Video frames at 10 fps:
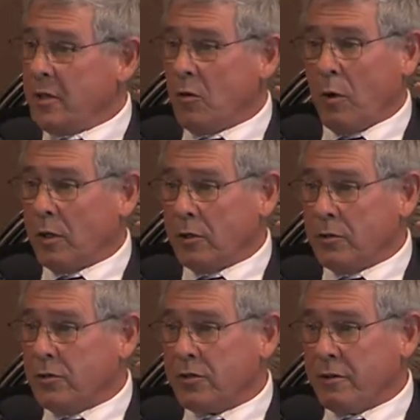don't want to
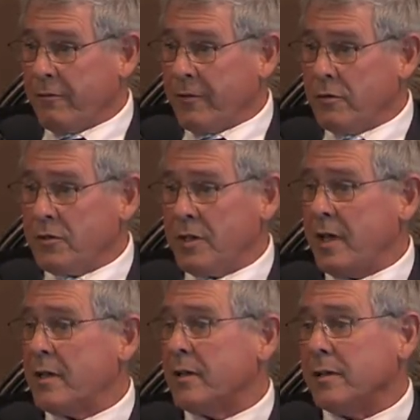lose their view
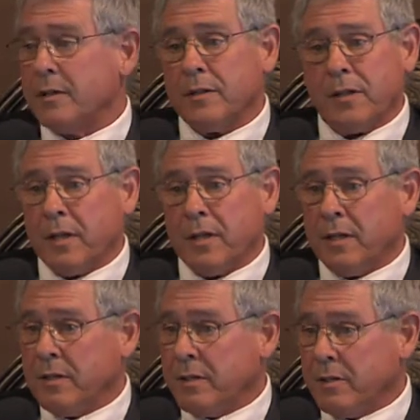shed
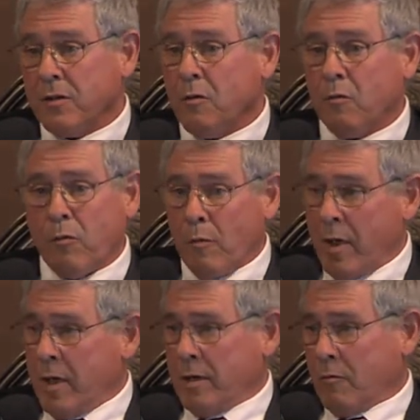and don't
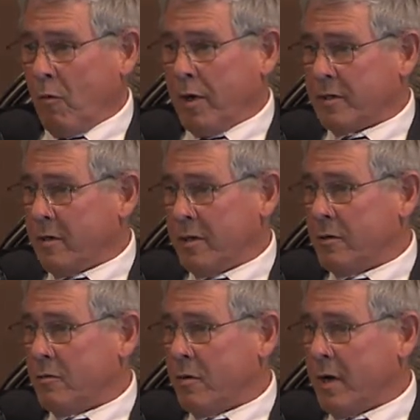want
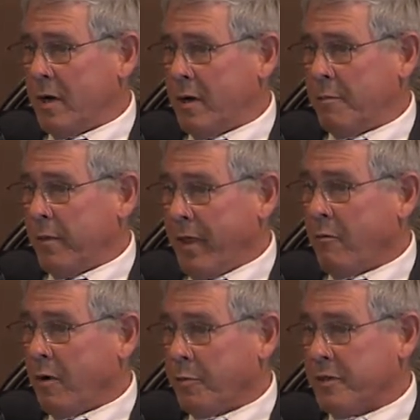to
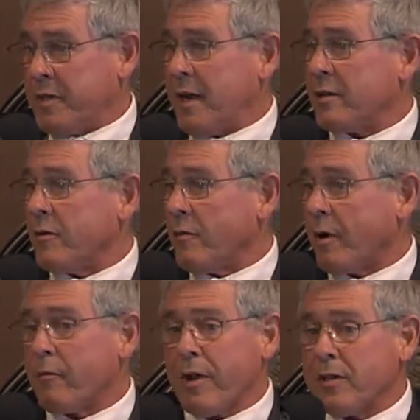protect their
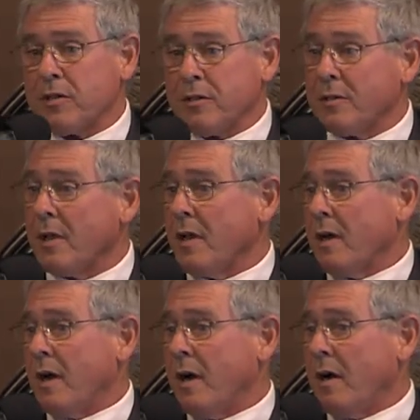recreation
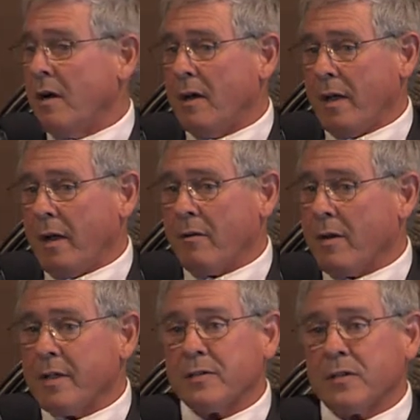
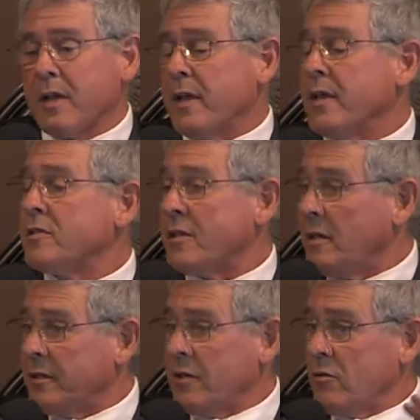areas.
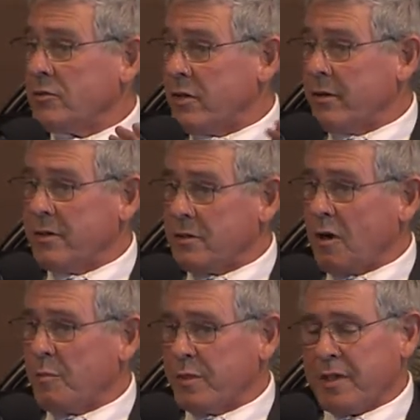Incidentally, those areas
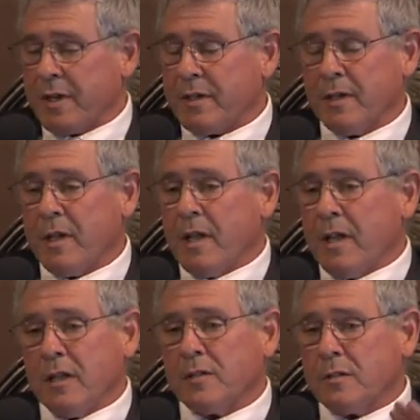are protected.
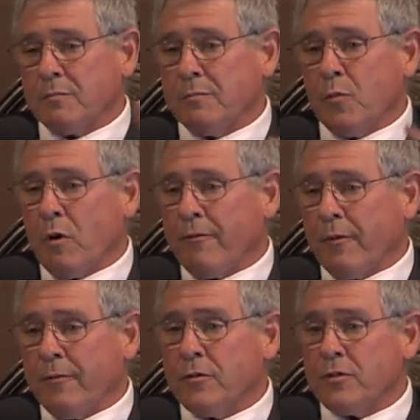It's more of
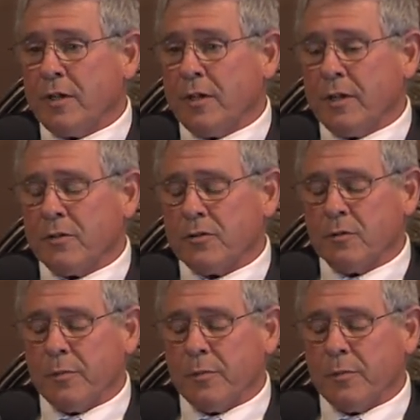a viewshed issue,